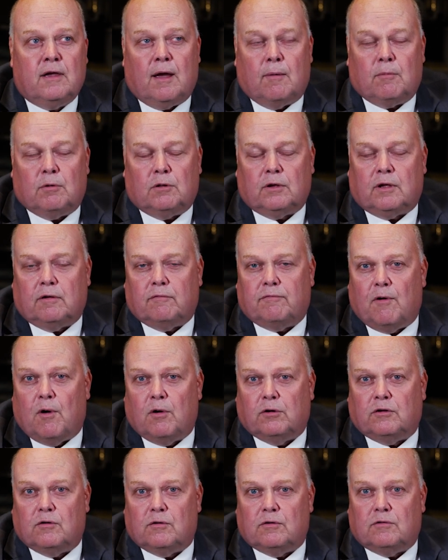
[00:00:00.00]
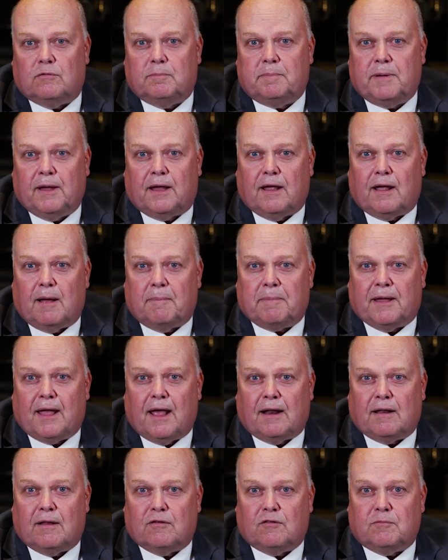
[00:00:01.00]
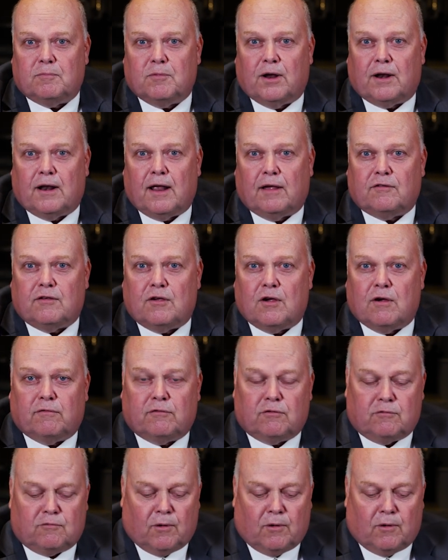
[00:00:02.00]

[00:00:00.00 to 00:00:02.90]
and we're looking forward to it picking up again in the spring next year of